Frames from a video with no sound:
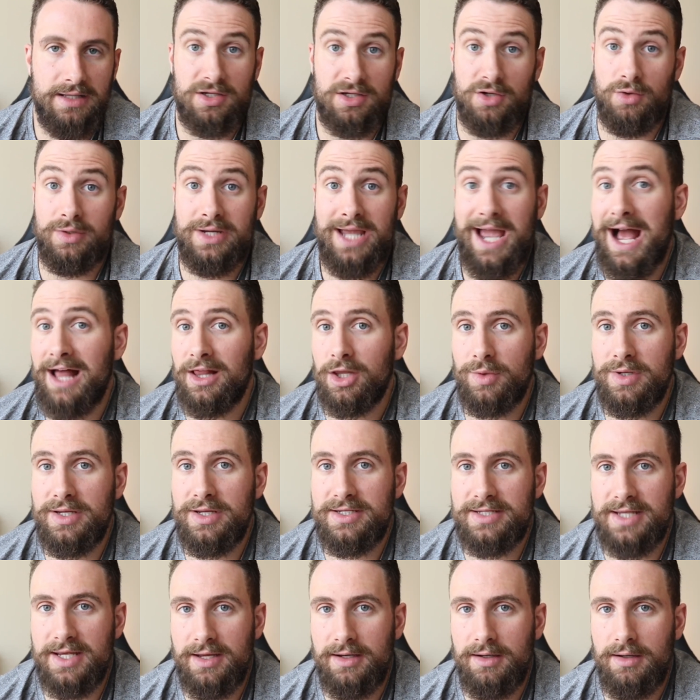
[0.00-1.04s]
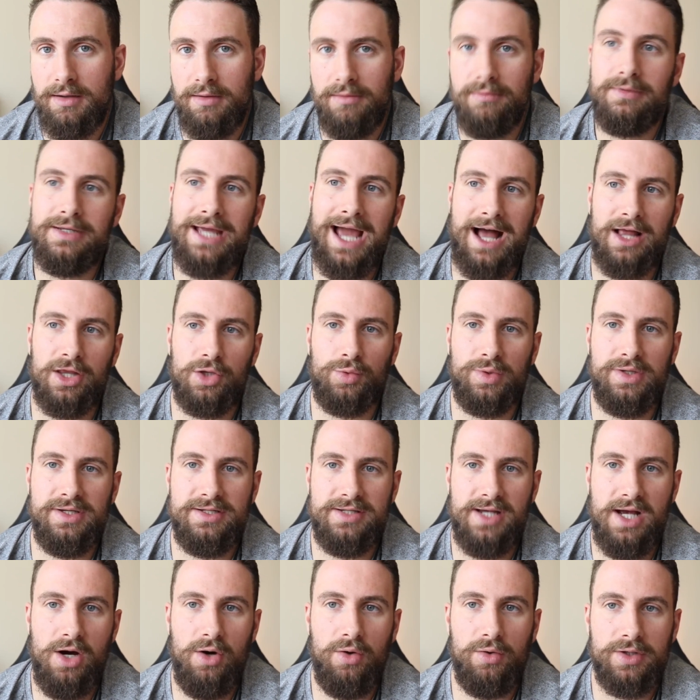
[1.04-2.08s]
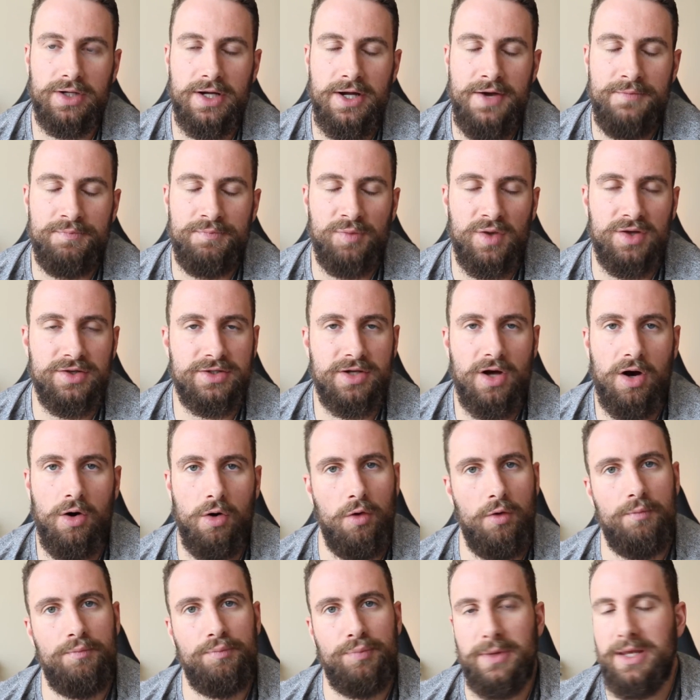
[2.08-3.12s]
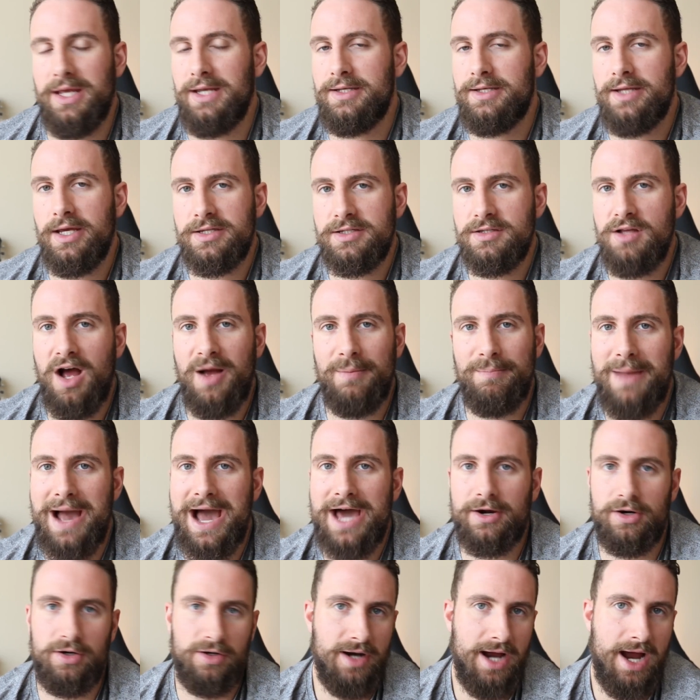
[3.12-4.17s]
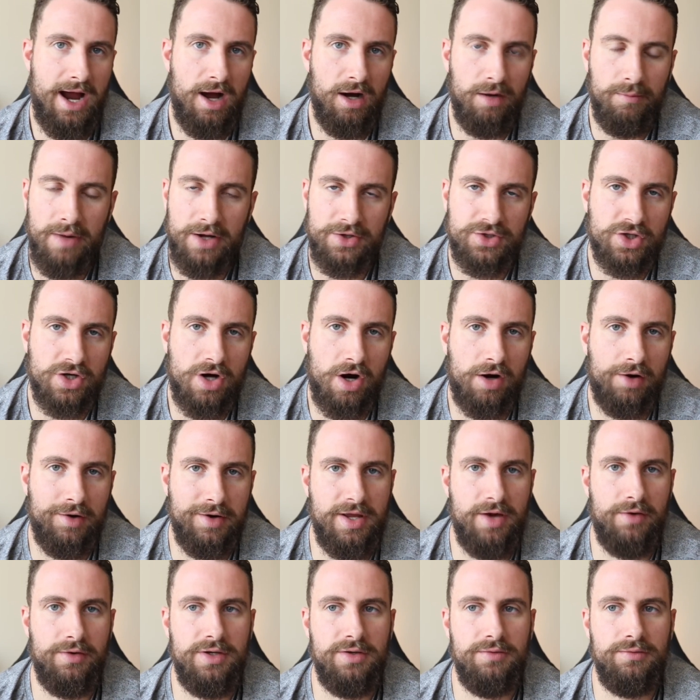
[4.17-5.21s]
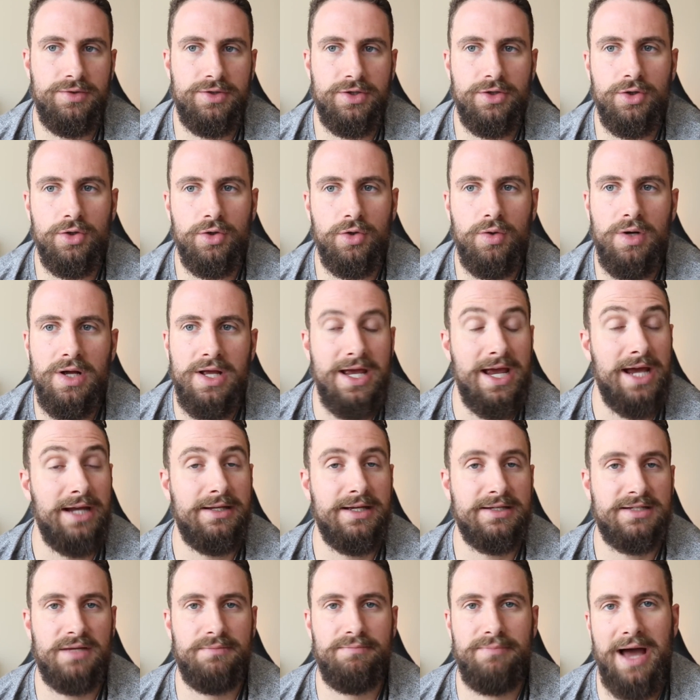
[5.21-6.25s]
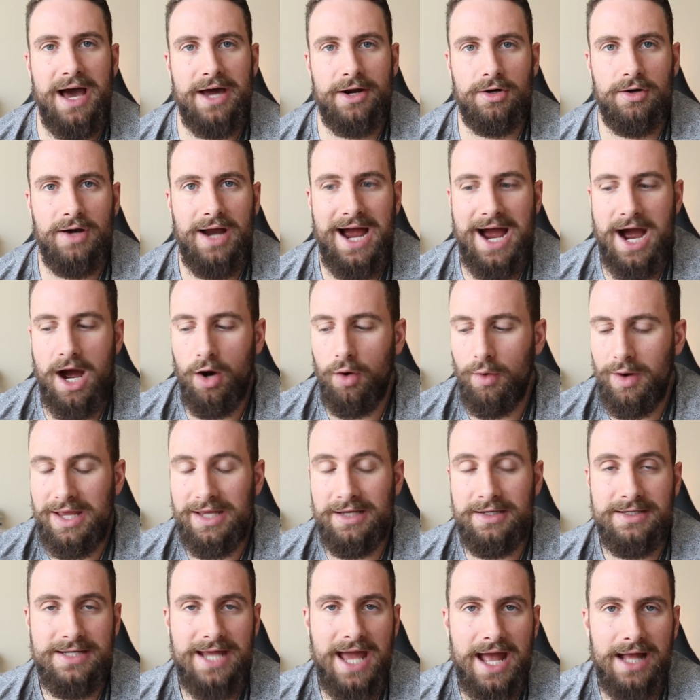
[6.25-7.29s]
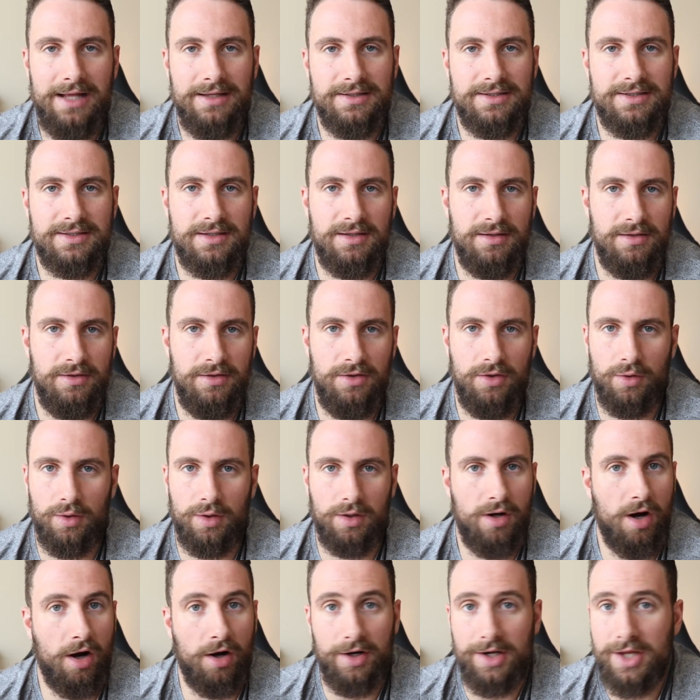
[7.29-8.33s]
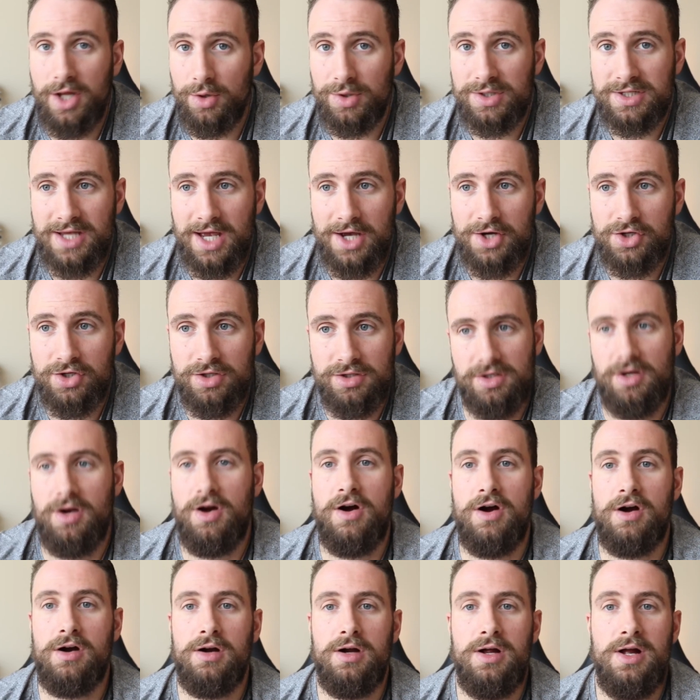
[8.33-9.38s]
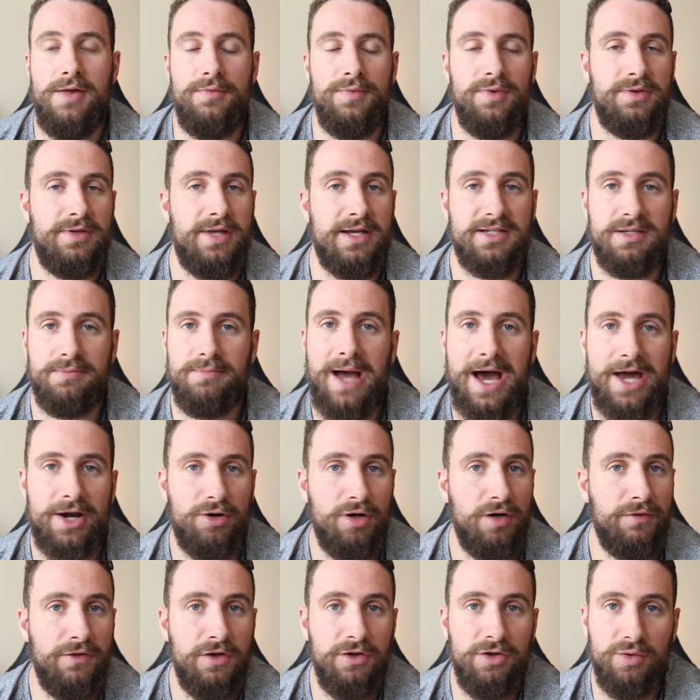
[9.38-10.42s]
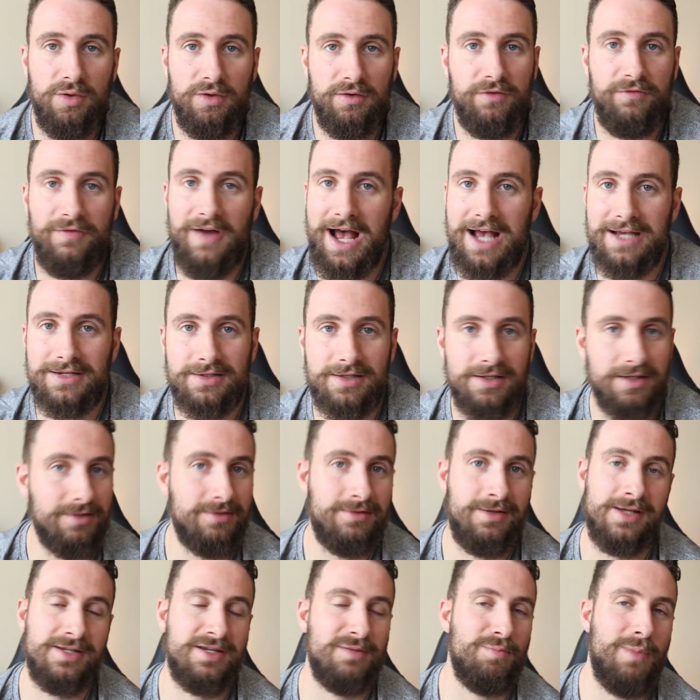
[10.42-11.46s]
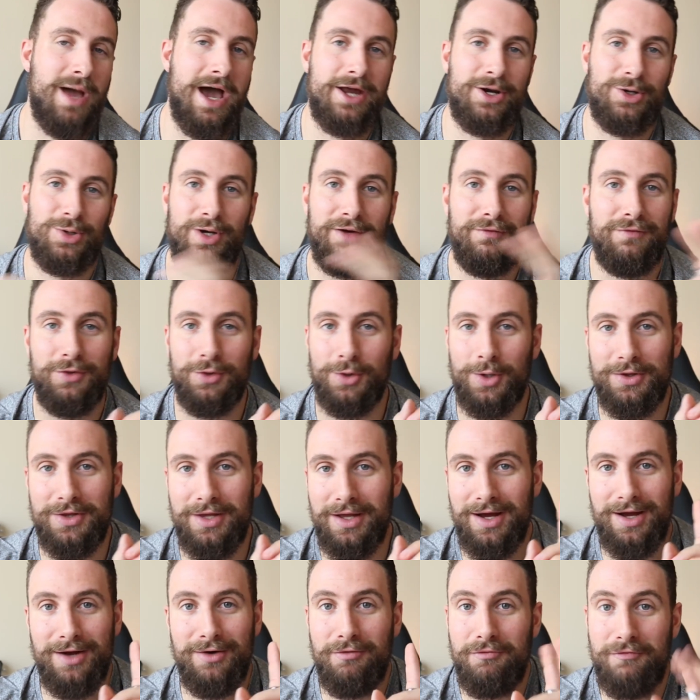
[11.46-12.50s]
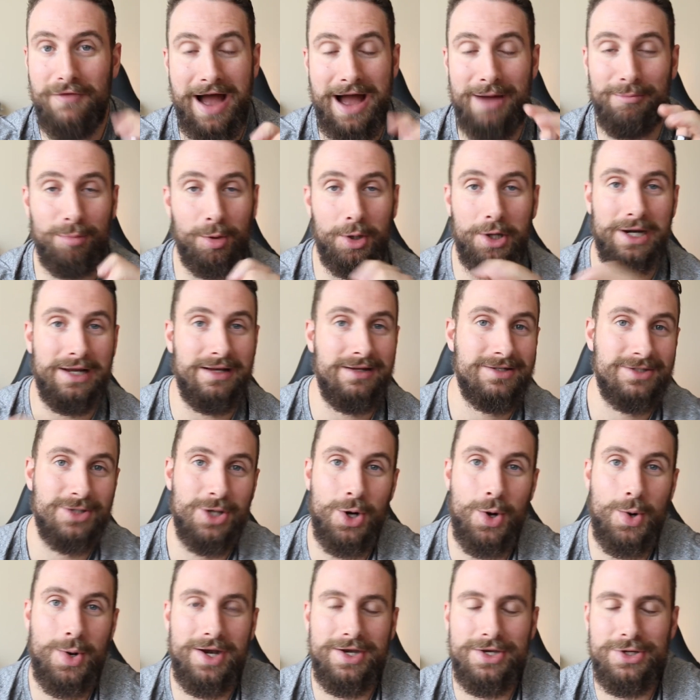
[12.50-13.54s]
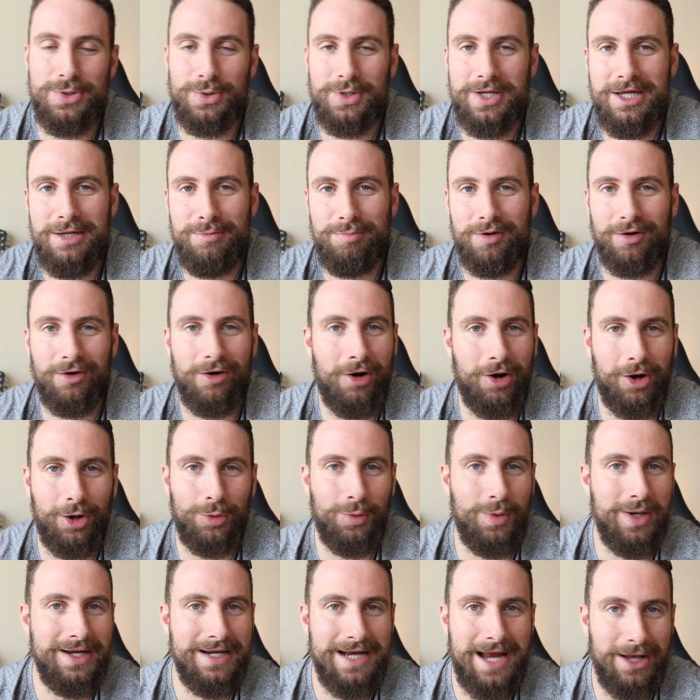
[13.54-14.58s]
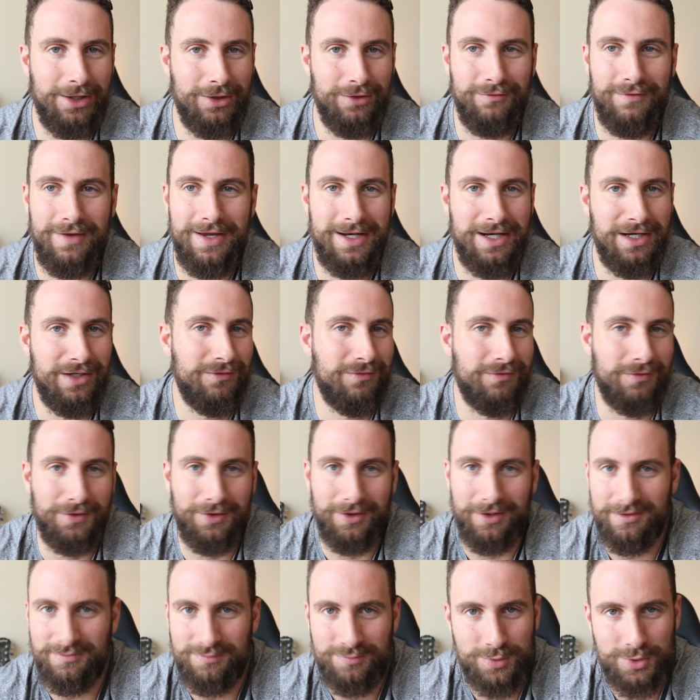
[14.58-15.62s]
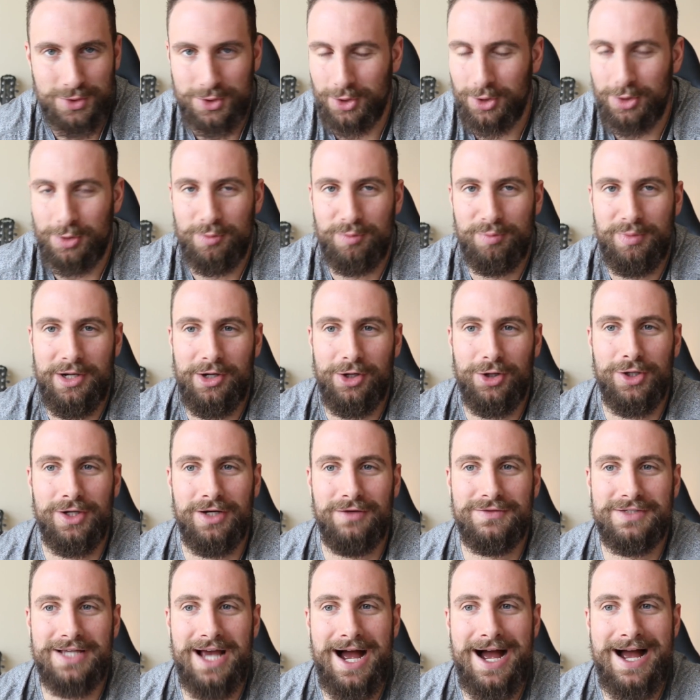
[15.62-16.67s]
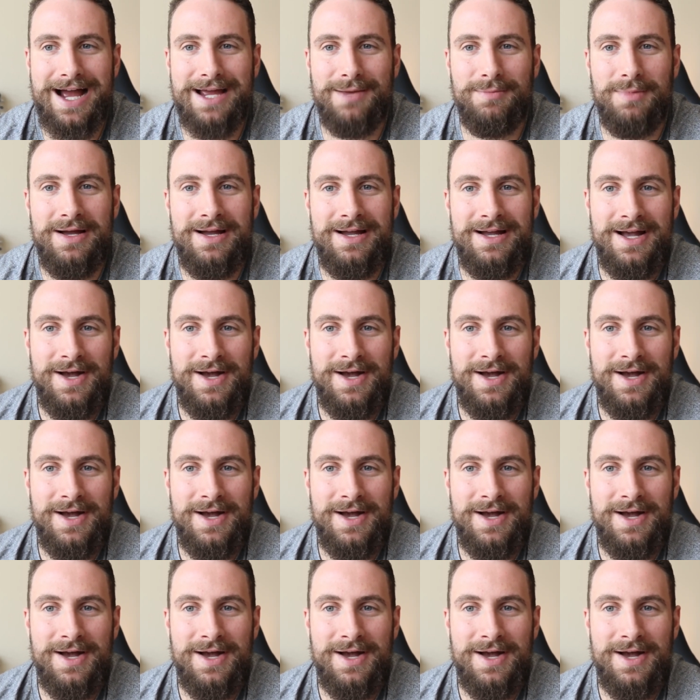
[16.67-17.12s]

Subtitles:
So calories in, calories out. So it does not matter how much cardio you do. It doesn't matter how intense your cardio sessions are. It doesn't matter if you do it fasted. It doesn't matter if you're in the fat burning zone and you keep your heart rate elevated for a certain period of time.